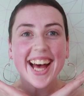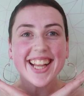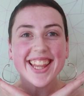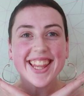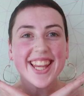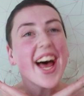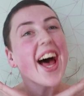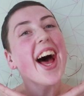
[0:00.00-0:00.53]

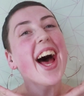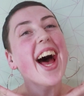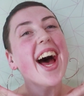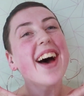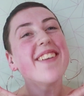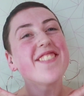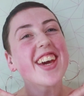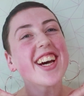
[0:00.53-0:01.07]
Hello,
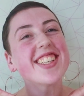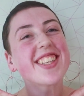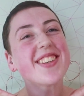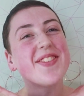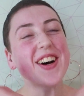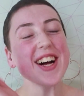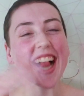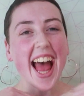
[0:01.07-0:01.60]

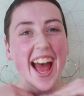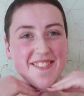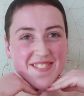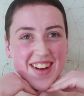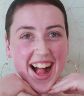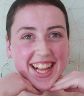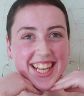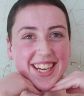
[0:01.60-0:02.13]
beautiful, and
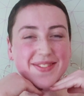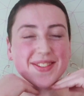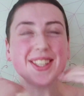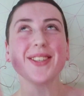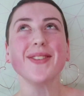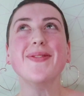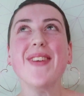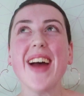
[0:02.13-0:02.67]
welcome
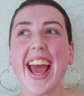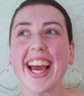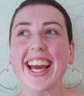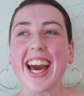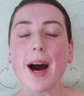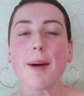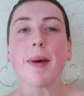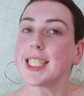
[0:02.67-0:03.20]
to
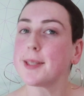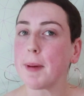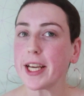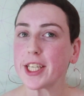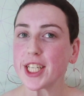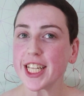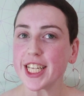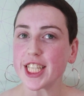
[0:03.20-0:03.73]
makeup, a
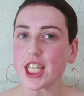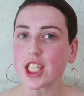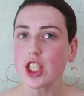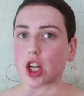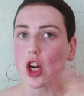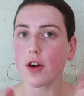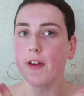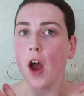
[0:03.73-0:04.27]
special edition
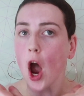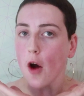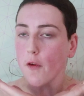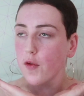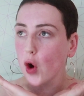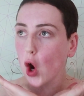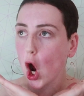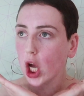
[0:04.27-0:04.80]
of
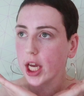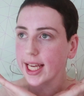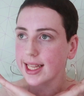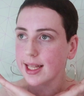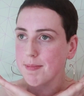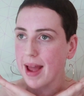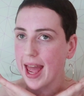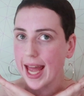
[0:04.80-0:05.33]

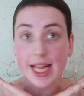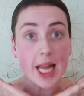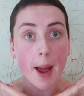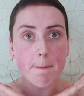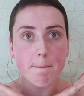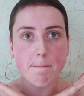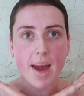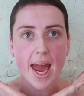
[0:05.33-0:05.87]
Rocketman
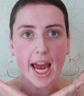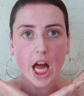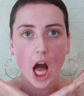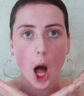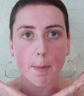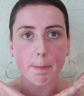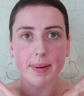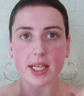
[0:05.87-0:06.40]

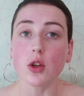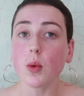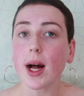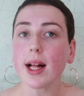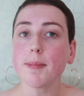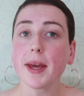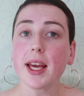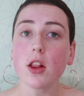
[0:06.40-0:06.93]
makeup. So
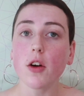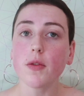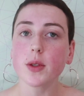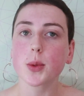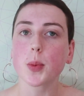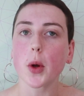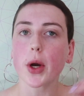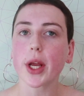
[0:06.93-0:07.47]
while Piloff
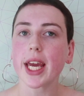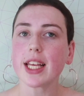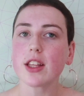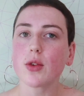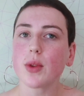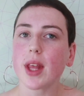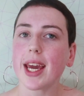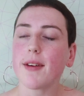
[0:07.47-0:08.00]
was working
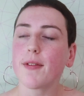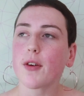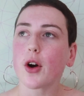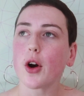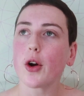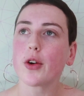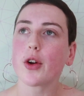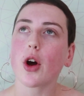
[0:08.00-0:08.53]
today for
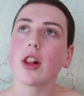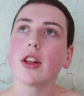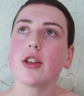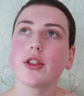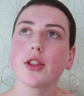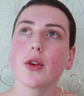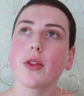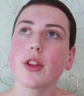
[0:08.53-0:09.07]
her
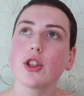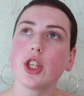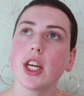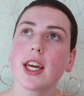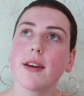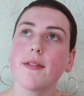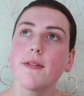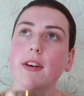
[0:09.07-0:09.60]
dollar so that
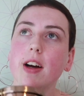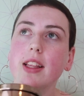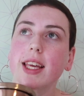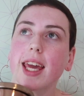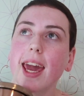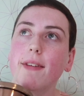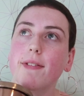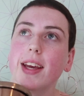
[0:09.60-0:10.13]
she can
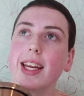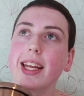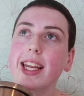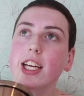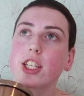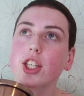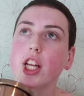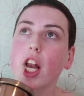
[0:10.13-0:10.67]
fund caffeine
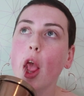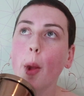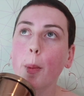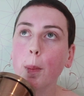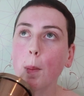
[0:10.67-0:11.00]
addiction